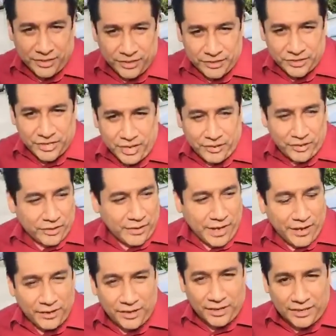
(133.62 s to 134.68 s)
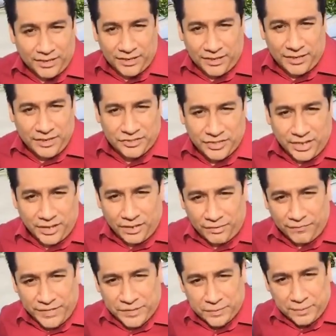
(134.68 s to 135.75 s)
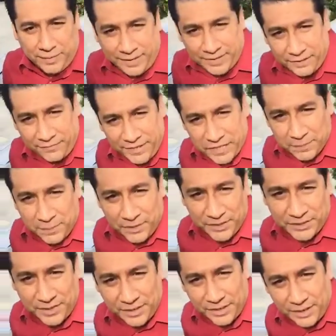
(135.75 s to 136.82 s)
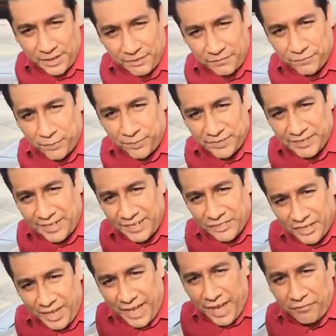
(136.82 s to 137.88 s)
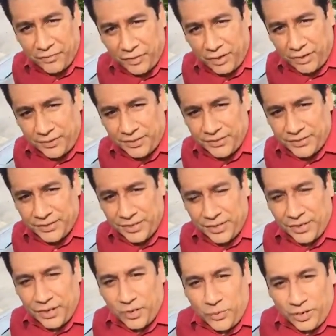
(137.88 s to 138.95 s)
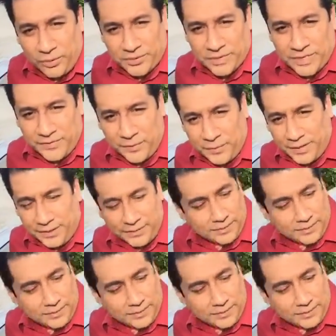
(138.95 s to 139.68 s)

you shout her out or check out our Facebook page at facebook.com forward slash after hours 1071.